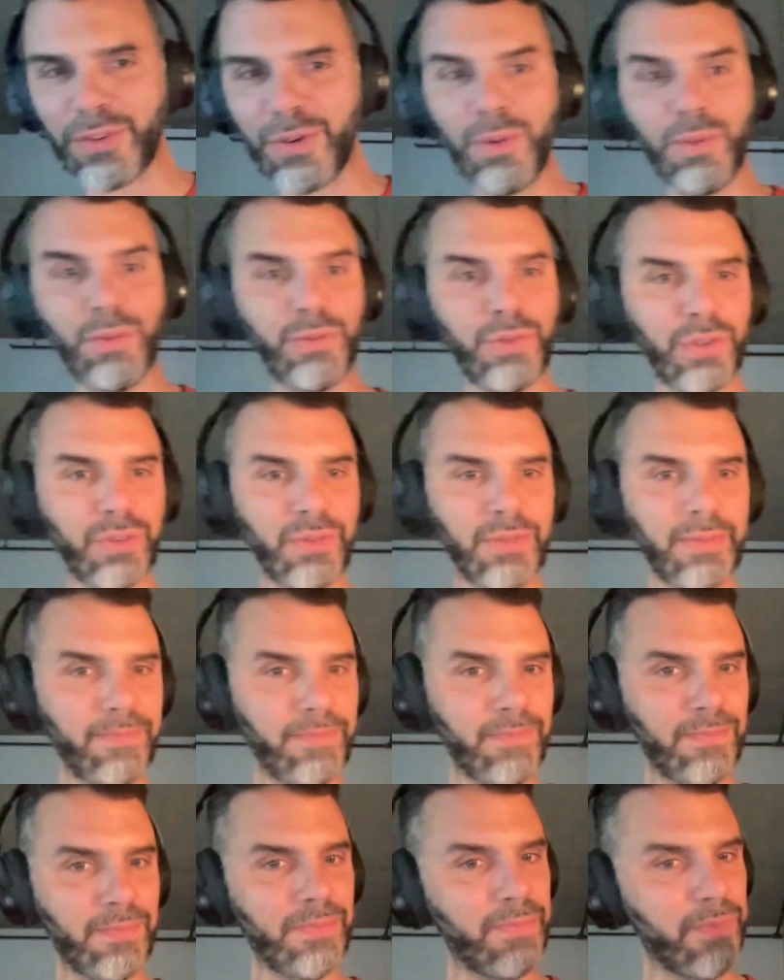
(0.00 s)
who's,
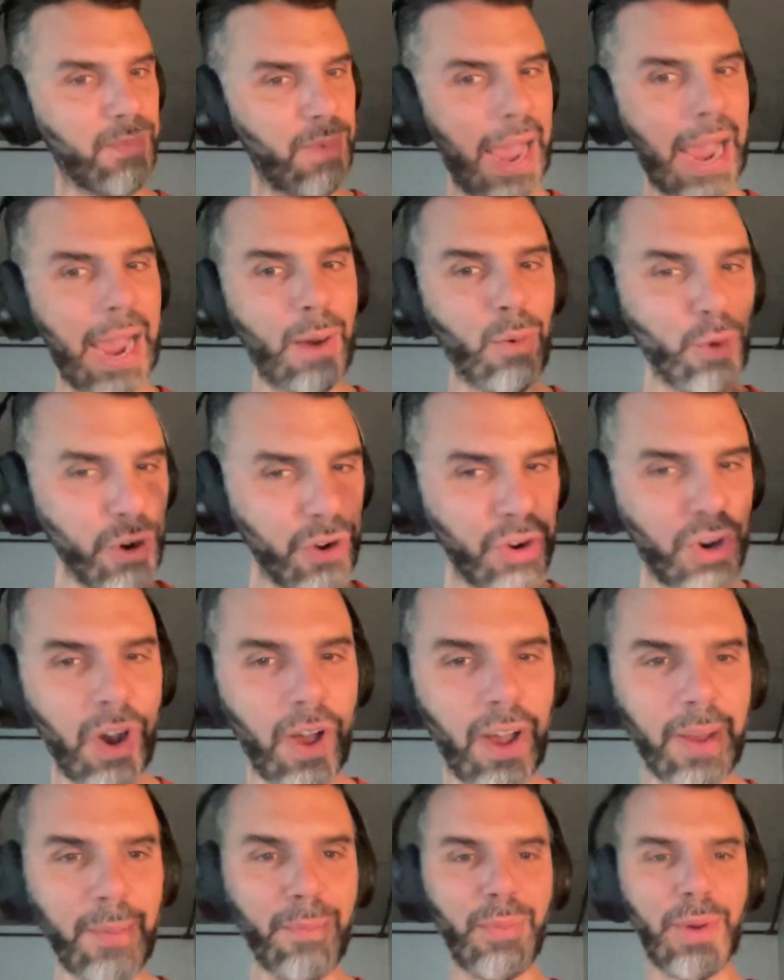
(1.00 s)
I wouldn't
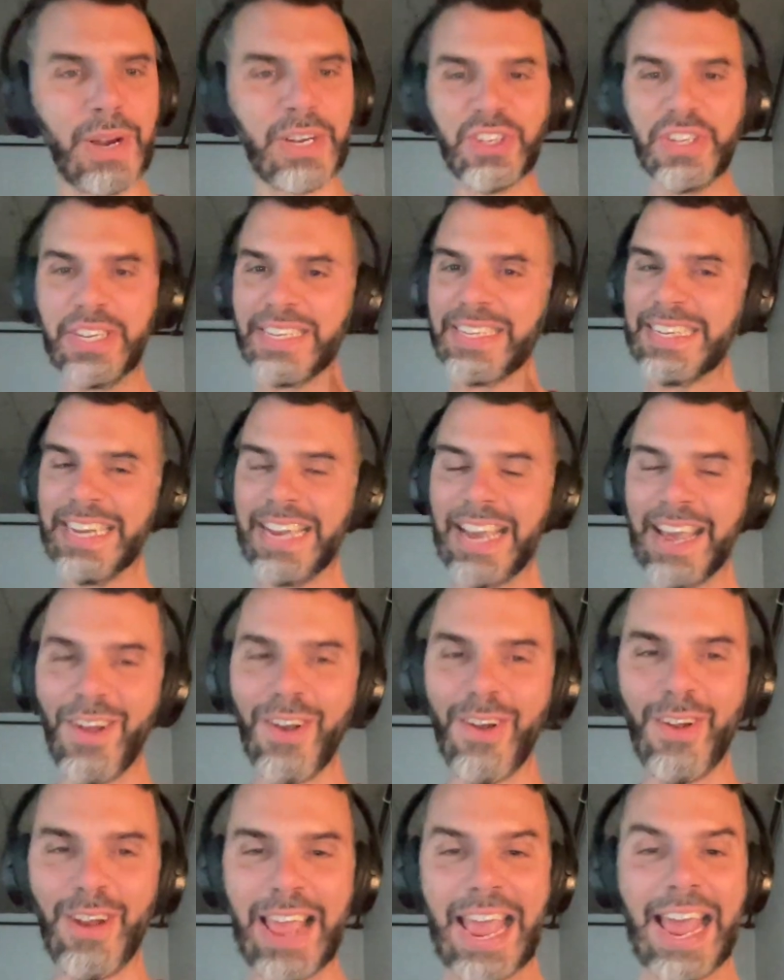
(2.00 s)
call impressionistic at
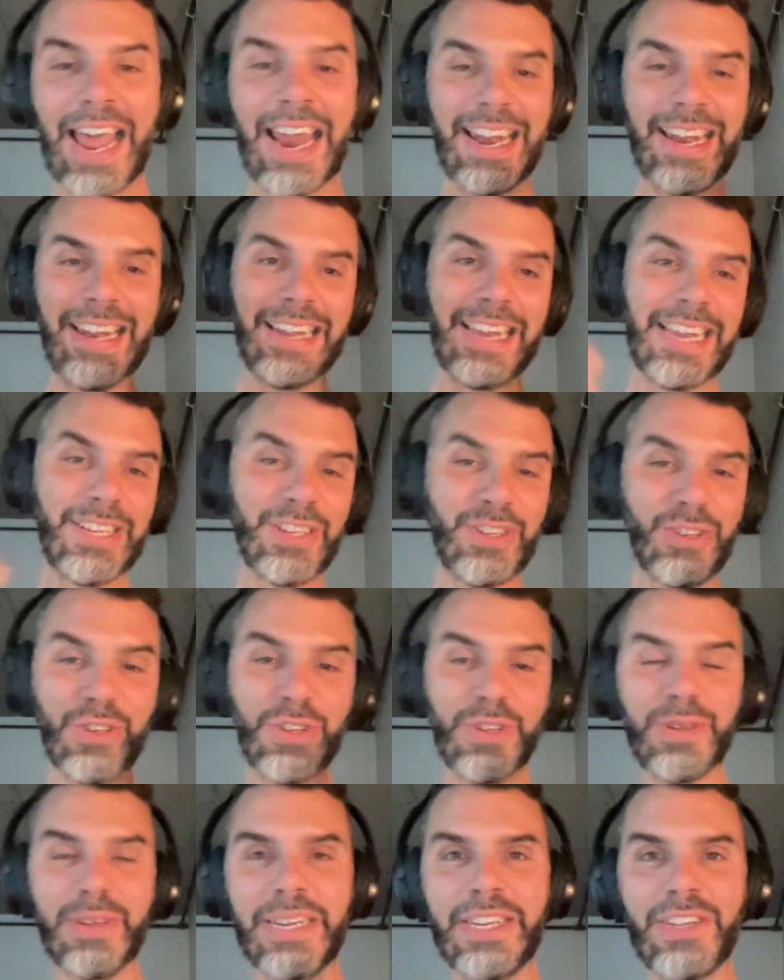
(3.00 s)
all, and it just